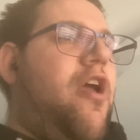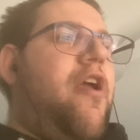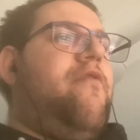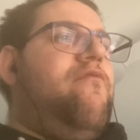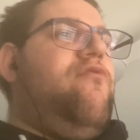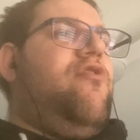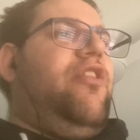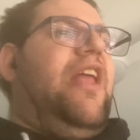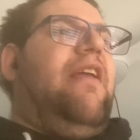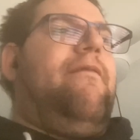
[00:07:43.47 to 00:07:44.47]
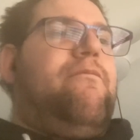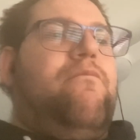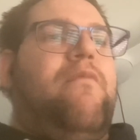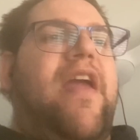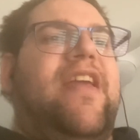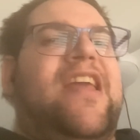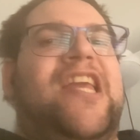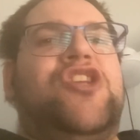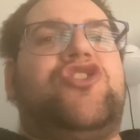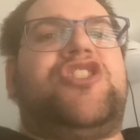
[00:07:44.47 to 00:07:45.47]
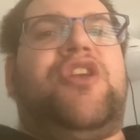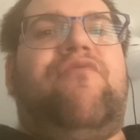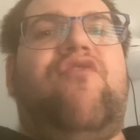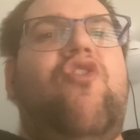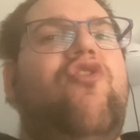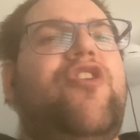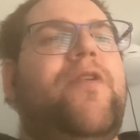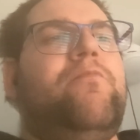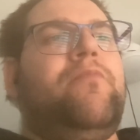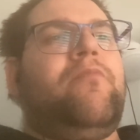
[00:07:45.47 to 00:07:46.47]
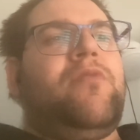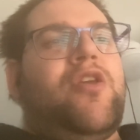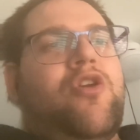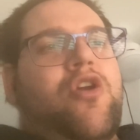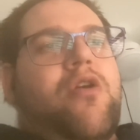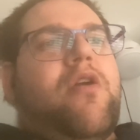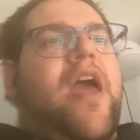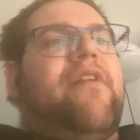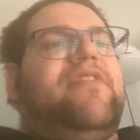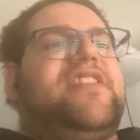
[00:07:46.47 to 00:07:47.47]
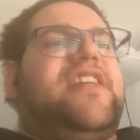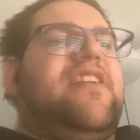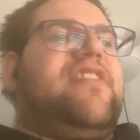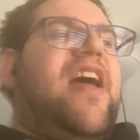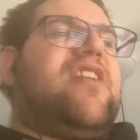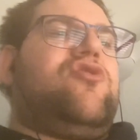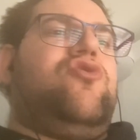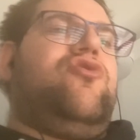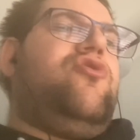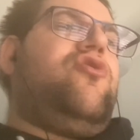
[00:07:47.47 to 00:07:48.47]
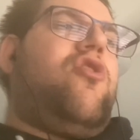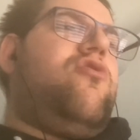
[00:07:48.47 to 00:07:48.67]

and really make it interesting for them. Having said that too,